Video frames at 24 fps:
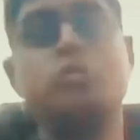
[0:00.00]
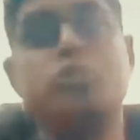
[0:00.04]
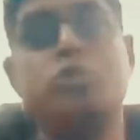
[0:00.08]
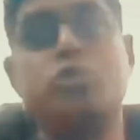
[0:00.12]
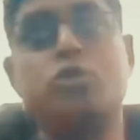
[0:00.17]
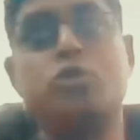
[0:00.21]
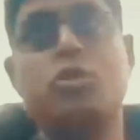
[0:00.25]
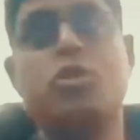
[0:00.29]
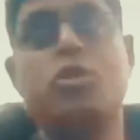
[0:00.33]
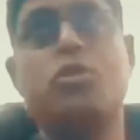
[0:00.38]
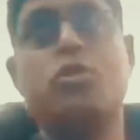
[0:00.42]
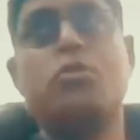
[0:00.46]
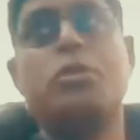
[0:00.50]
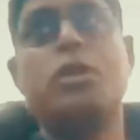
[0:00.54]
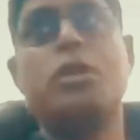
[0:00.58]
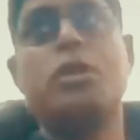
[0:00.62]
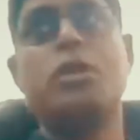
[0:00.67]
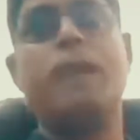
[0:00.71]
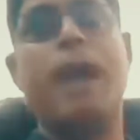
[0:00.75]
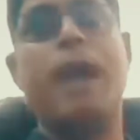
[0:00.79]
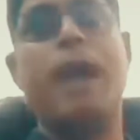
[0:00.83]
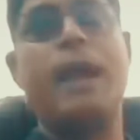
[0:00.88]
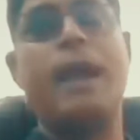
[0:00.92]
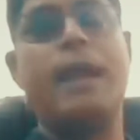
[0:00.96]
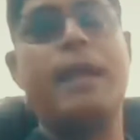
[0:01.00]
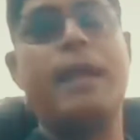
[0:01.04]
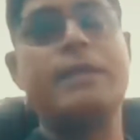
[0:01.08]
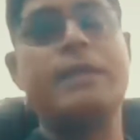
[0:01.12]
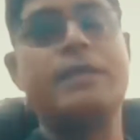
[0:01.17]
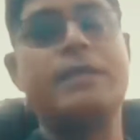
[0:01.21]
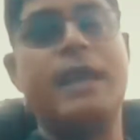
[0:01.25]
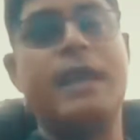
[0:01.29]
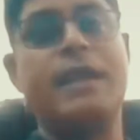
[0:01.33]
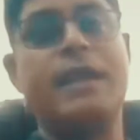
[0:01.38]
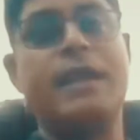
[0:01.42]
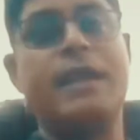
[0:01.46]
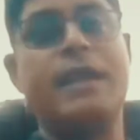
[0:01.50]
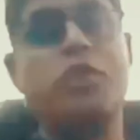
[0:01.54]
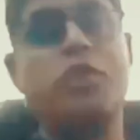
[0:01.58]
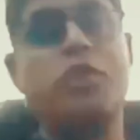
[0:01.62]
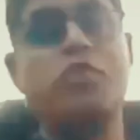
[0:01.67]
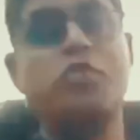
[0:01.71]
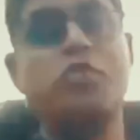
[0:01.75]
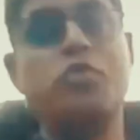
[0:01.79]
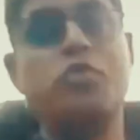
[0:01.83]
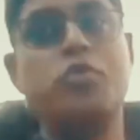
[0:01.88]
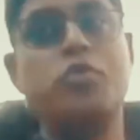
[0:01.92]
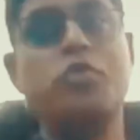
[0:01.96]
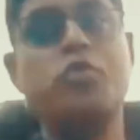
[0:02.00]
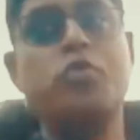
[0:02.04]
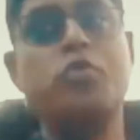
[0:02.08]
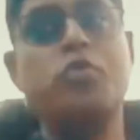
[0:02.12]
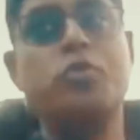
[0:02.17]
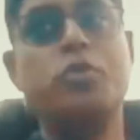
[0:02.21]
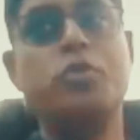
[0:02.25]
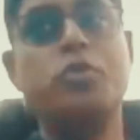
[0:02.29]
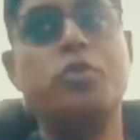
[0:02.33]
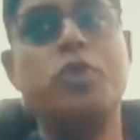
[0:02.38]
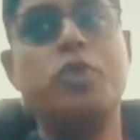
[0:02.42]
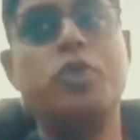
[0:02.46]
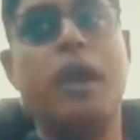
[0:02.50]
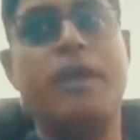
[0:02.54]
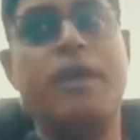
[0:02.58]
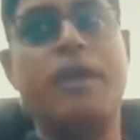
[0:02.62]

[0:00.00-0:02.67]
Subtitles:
good part is that you